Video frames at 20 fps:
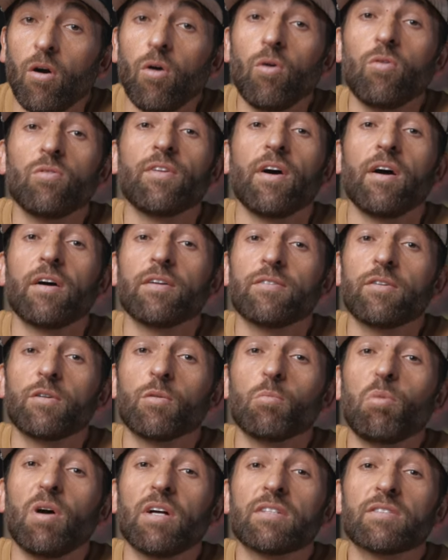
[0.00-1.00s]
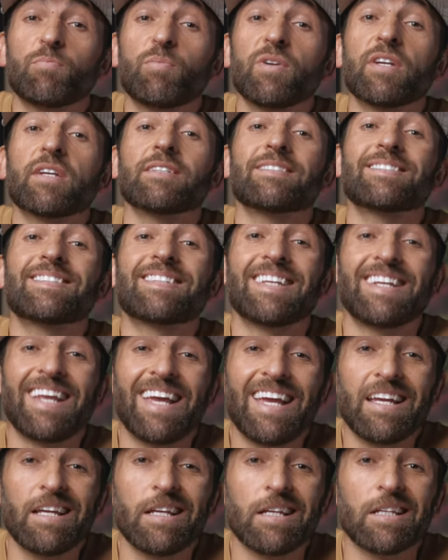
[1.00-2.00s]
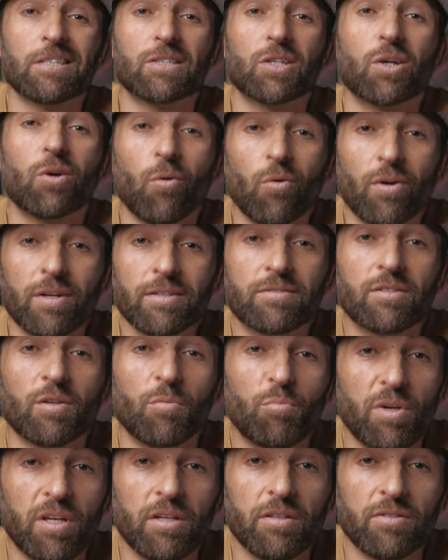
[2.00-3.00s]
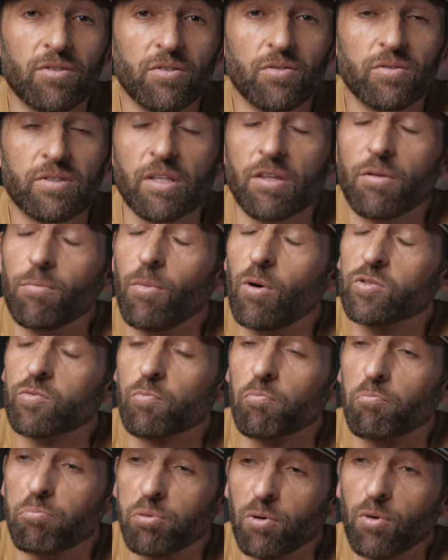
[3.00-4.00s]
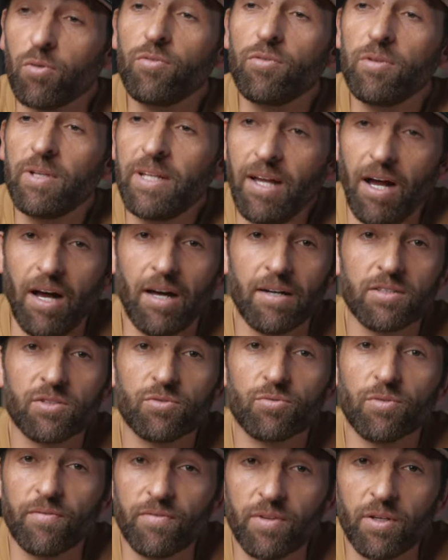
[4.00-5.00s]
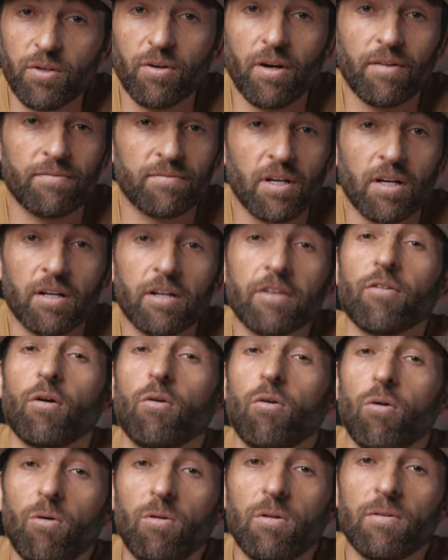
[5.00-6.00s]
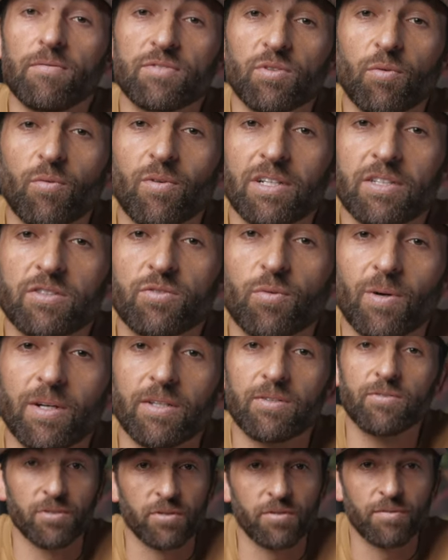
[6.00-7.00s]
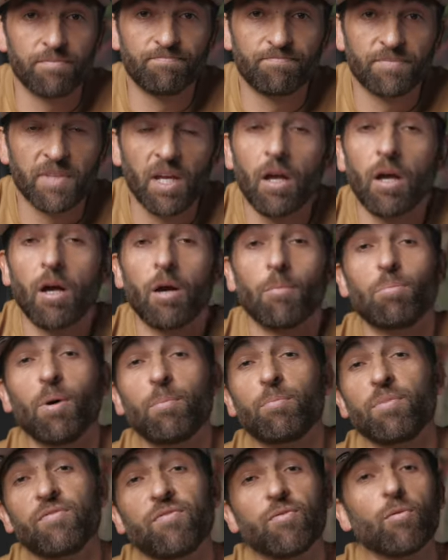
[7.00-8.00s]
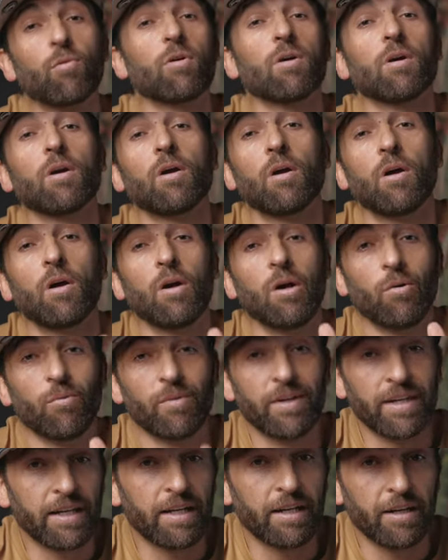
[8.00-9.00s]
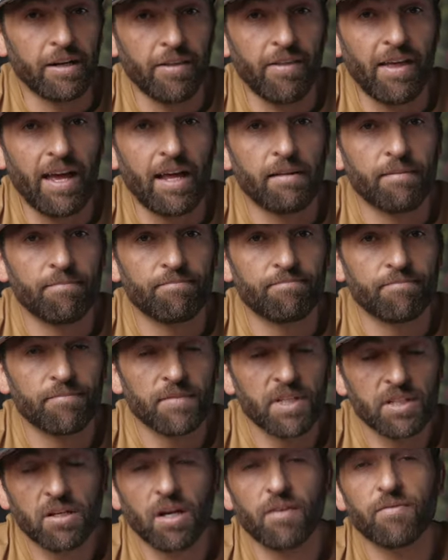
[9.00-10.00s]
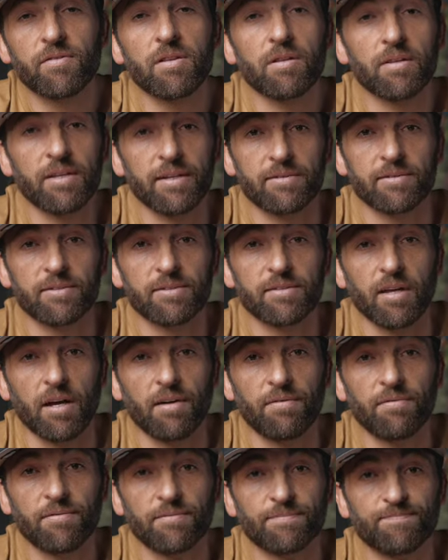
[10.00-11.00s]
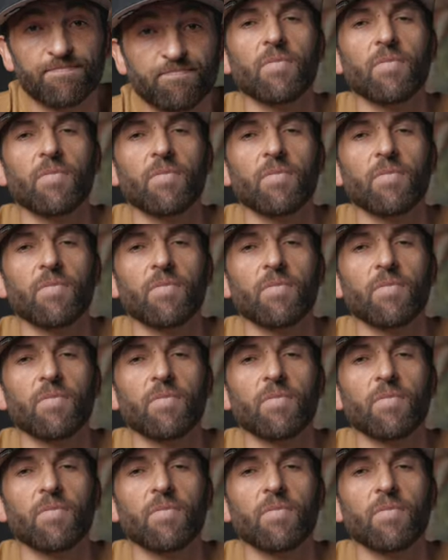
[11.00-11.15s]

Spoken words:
Hold on to your butts because today is going to be a doozy, the most brutally honest review I've done in the whole of 2022. But before we get into that, let's cover the legal stuff.